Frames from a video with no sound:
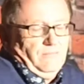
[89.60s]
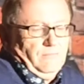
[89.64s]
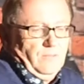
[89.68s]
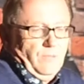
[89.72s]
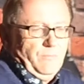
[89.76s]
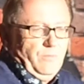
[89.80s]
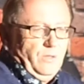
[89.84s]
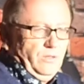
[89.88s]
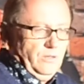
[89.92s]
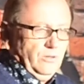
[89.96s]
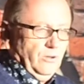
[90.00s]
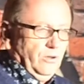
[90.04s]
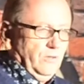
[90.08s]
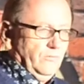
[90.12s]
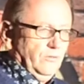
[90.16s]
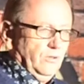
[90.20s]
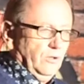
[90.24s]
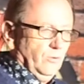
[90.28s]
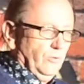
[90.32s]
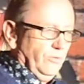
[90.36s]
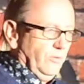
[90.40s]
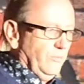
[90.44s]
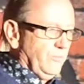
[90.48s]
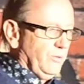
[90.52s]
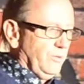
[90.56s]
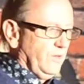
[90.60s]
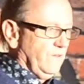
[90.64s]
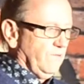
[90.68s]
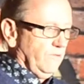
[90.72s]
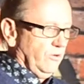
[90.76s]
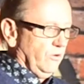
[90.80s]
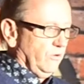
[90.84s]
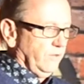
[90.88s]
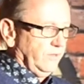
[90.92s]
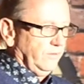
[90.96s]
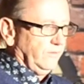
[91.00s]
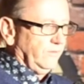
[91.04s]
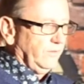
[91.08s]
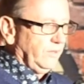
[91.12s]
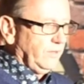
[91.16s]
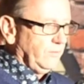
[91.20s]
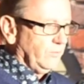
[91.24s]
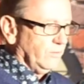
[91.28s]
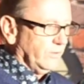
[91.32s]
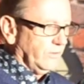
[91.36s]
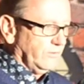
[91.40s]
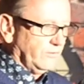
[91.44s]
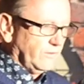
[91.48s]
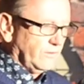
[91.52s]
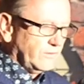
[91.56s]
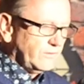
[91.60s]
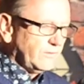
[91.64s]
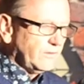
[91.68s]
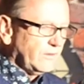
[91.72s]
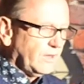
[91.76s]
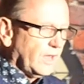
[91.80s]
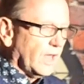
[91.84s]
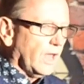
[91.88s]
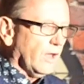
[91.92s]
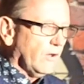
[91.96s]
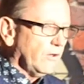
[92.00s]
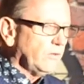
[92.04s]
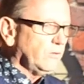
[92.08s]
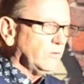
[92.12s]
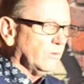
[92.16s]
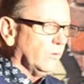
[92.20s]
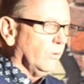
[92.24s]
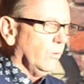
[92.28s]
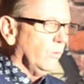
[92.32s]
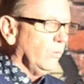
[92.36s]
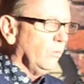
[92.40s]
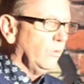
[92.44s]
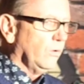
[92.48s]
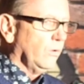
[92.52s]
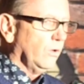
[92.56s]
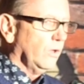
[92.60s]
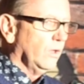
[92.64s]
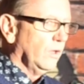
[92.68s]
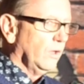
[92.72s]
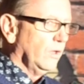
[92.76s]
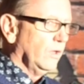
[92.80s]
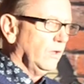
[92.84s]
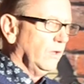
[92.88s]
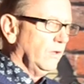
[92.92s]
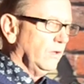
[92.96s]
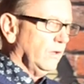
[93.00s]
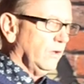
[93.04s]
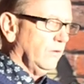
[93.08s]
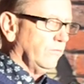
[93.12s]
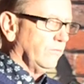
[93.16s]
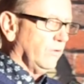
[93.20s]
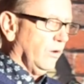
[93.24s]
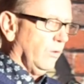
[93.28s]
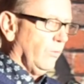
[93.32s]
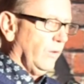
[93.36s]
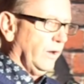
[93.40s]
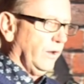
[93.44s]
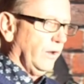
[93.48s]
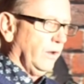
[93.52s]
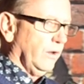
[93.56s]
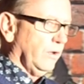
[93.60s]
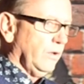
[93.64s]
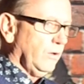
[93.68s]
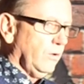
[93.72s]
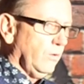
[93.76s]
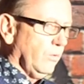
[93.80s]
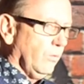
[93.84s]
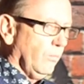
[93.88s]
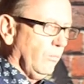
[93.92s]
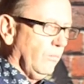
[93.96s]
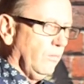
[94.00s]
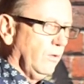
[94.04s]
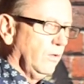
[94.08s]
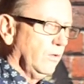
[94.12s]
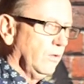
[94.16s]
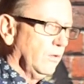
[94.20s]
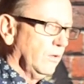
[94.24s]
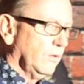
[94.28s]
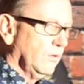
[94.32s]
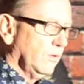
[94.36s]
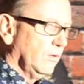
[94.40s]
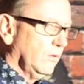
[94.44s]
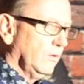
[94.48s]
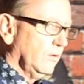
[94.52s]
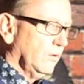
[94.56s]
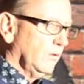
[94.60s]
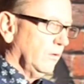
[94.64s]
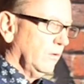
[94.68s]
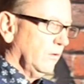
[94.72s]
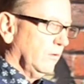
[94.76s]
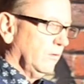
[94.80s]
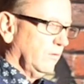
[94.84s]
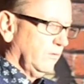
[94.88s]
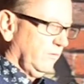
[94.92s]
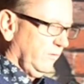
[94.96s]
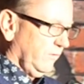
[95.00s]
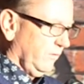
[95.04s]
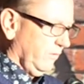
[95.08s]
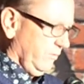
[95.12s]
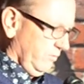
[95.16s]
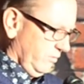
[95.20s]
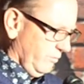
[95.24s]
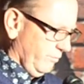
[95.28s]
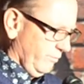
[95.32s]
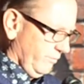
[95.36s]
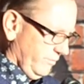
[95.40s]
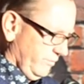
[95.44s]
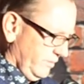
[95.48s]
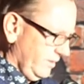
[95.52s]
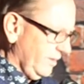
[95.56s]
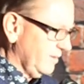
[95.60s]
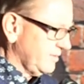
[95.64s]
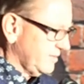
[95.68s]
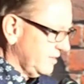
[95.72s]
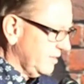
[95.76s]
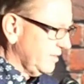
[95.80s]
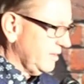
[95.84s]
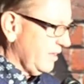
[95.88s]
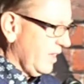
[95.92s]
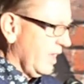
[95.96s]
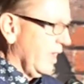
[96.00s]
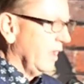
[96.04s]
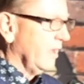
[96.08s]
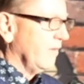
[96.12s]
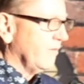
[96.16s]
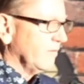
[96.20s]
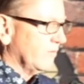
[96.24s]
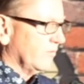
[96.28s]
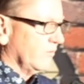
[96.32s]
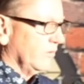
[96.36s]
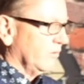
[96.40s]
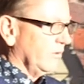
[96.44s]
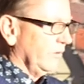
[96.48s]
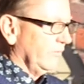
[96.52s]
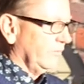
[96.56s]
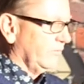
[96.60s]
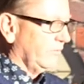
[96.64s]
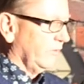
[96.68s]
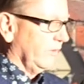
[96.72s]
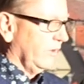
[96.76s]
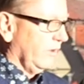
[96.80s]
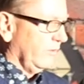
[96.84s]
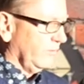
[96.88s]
I bet you don't even know what the periodic table is. I said, yeah, I do. I've got one at home. She said, yeah, I said, yeah, it's got, I've